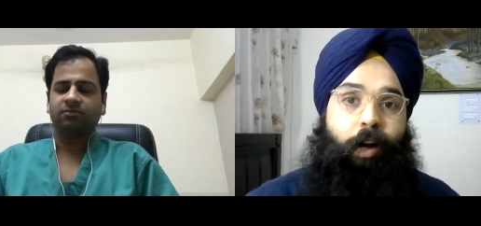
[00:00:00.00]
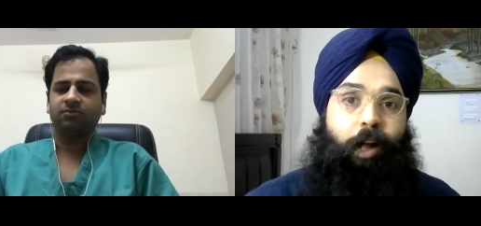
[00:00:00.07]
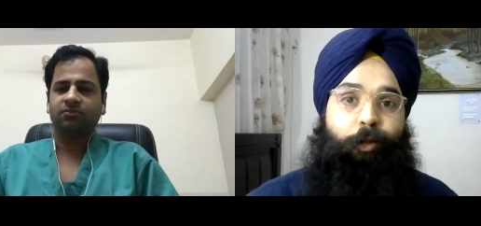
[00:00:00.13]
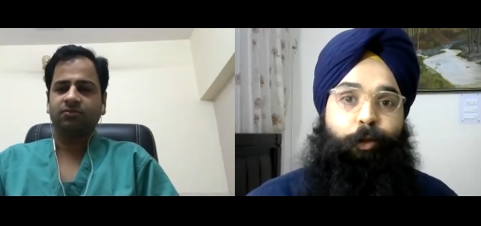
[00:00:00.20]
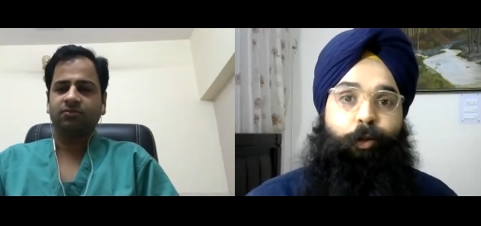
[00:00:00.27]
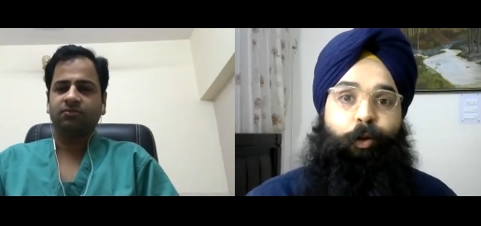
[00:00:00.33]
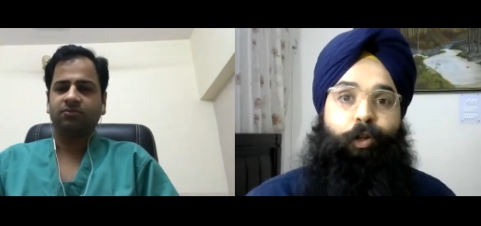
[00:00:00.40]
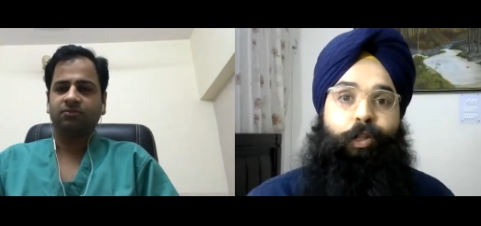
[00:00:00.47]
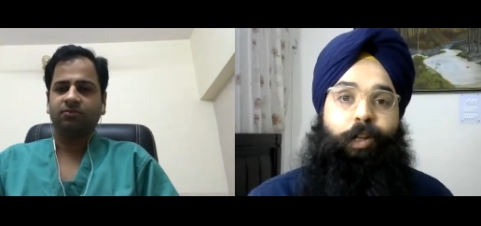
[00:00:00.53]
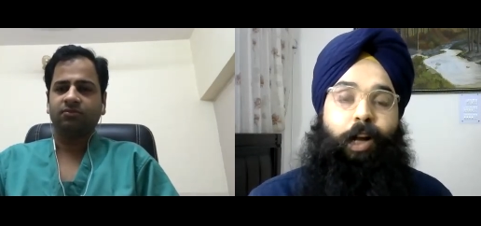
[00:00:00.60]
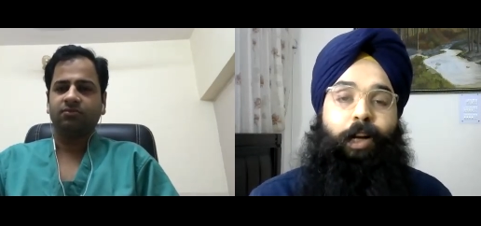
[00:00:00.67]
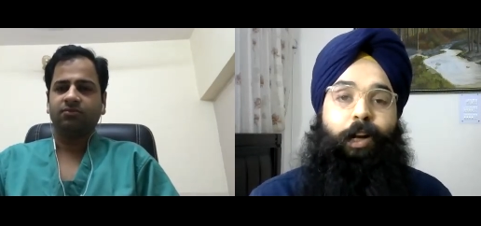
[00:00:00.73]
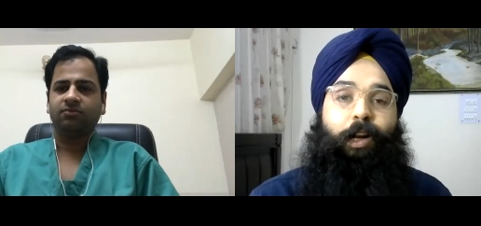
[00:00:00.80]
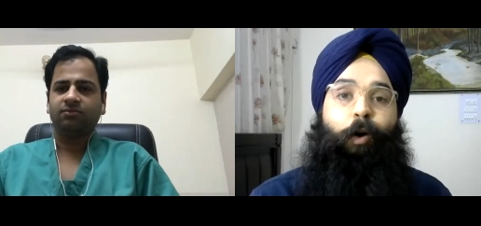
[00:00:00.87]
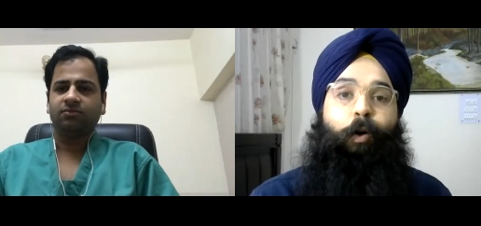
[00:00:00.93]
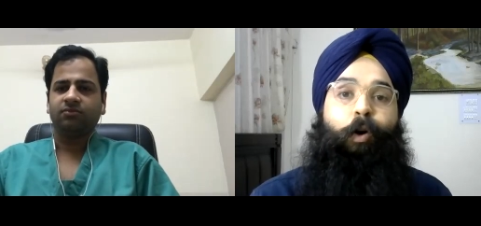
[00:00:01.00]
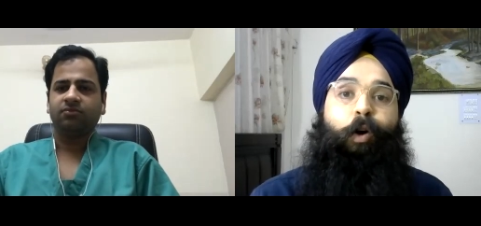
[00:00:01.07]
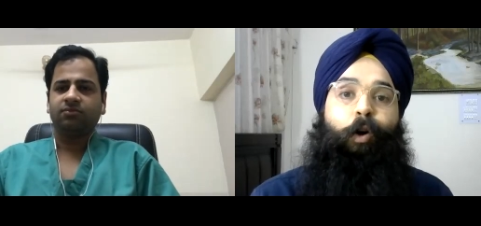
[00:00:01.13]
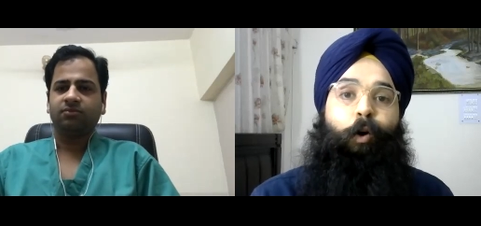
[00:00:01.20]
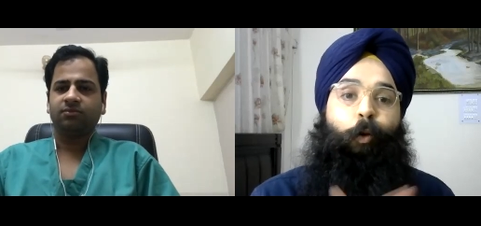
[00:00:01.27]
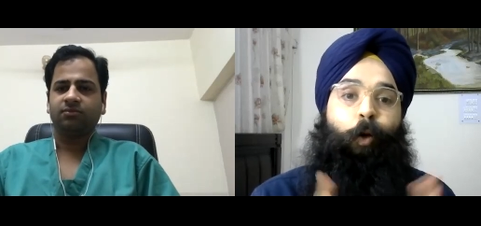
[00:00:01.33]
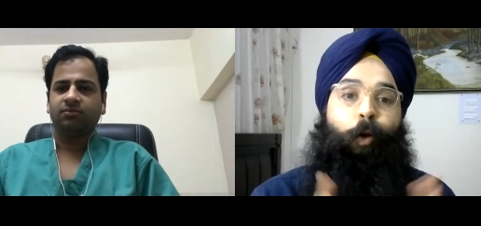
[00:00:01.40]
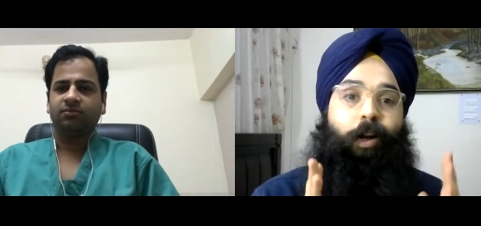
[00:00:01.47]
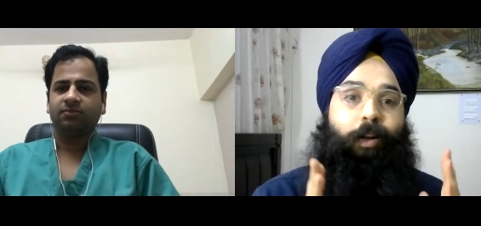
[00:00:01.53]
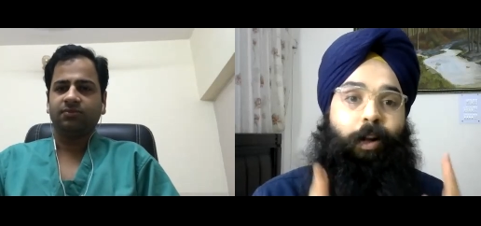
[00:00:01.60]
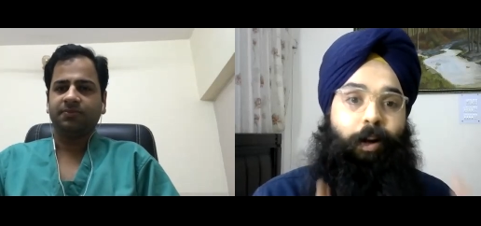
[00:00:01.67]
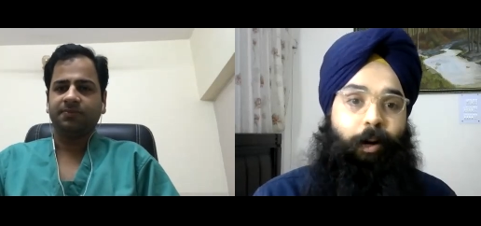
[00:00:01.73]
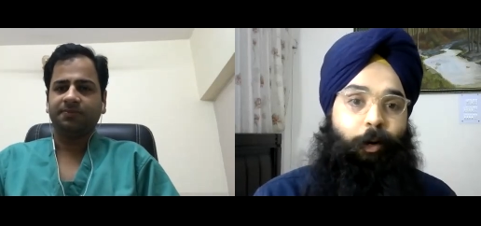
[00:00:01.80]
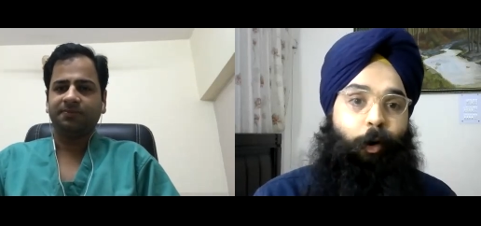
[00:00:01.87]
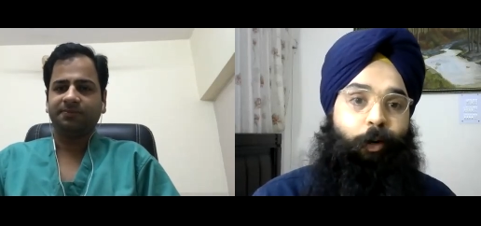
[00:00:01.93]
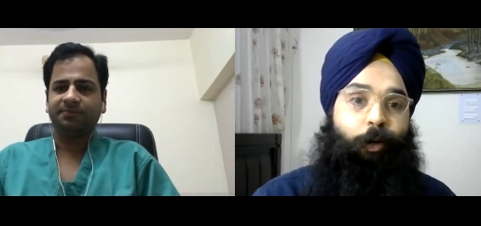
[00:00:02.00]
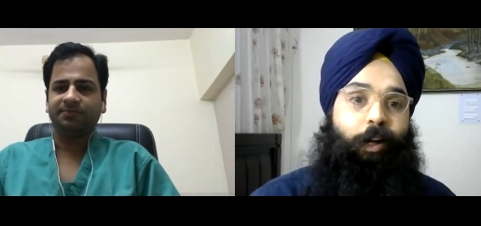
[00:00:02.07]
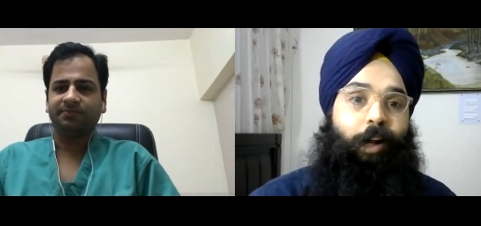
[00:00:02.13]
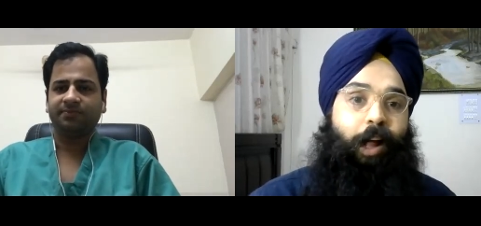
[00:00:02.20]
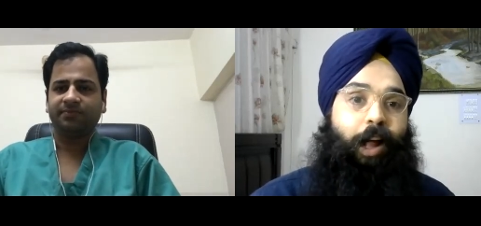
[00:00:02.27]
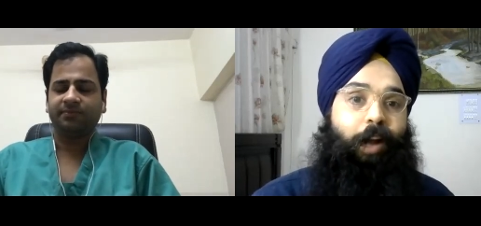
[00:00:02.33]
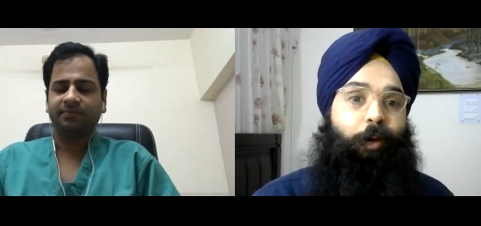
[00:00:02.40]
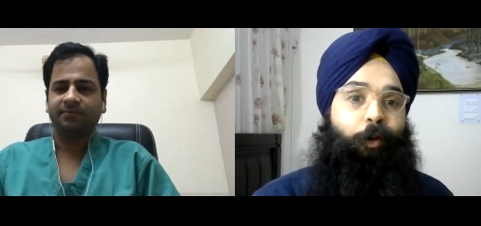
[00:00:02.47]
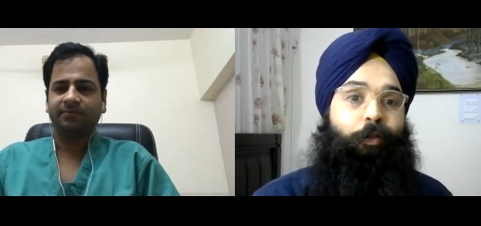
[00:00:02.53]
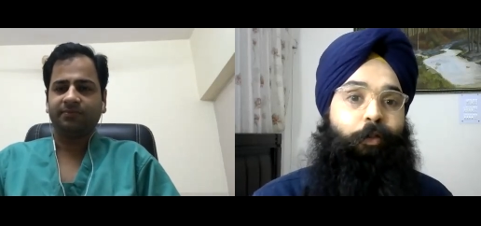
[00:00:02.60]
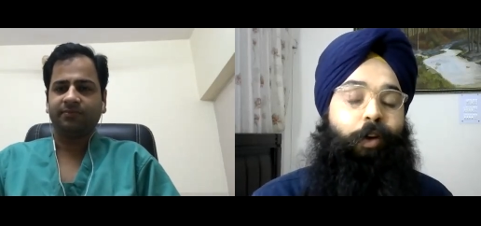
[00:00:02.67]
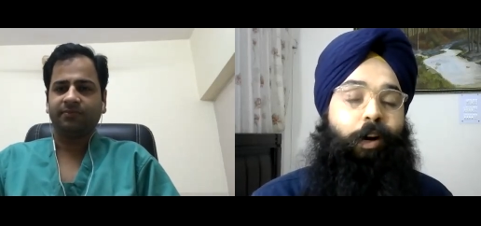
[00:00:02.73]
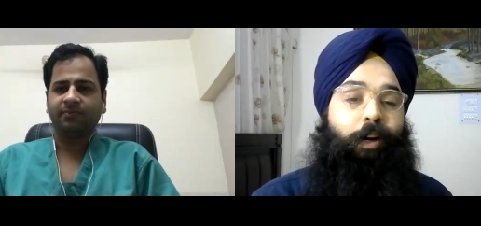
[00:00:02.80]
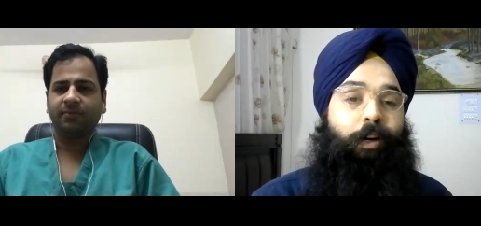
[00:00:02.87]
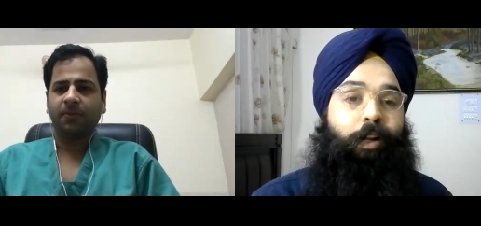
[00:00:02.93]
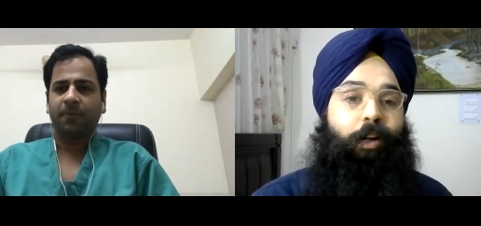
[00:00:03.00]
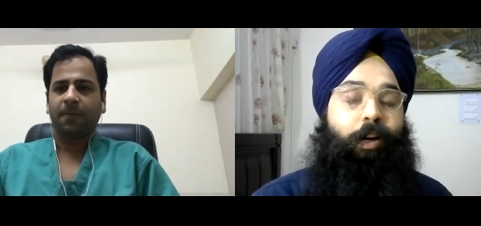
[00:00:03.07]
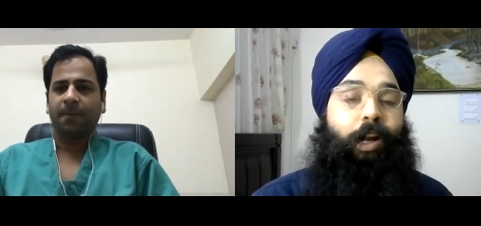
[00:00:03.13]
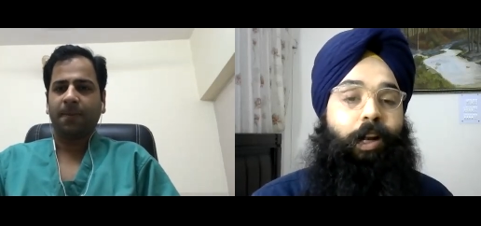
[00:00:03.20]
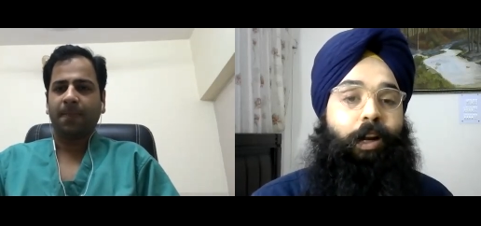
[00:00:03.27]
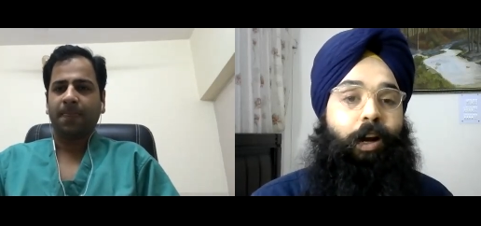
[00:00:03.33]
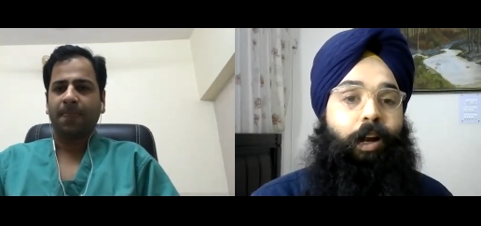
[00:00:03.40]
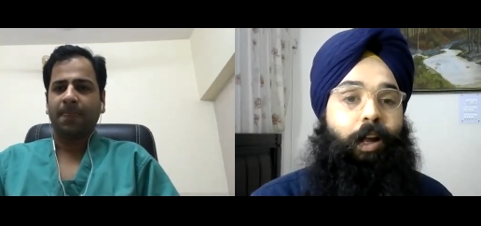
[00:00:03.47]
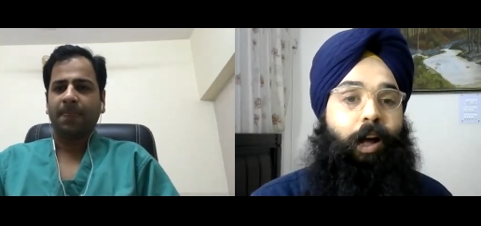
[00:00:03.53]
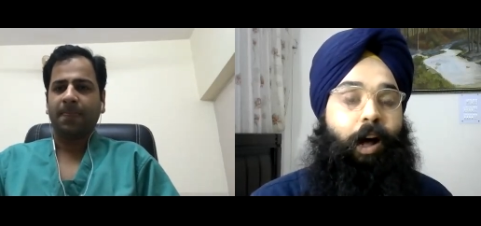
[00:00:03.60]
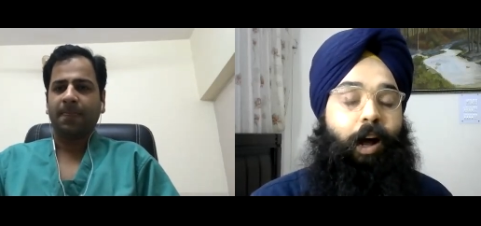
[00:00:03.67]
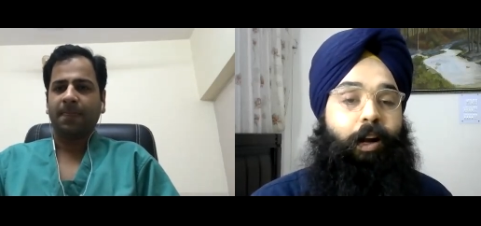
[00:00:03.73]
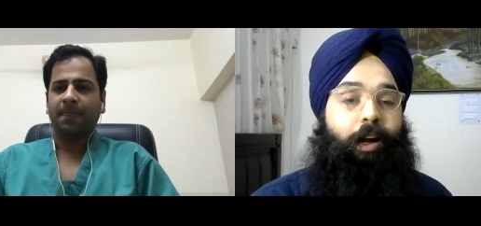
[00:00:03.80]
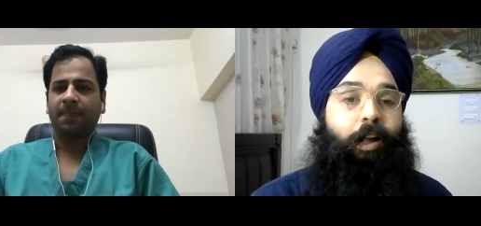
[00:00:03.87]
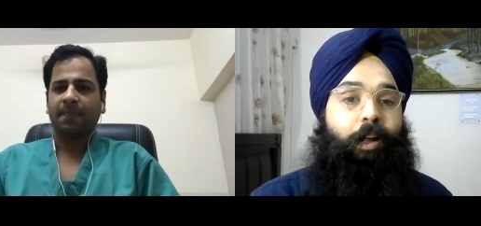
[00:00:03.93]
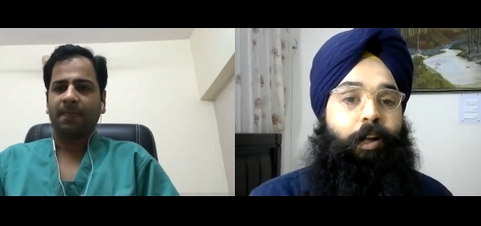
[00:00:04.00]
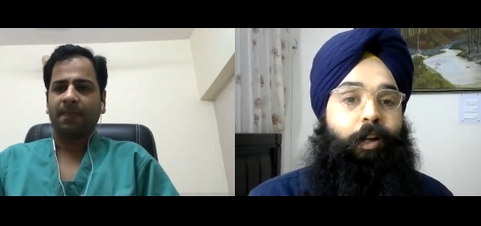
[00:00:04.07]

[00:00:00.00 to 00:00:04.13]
Speaker 1: Ashutosh, right now, who are a doctor and you worked really, really hard.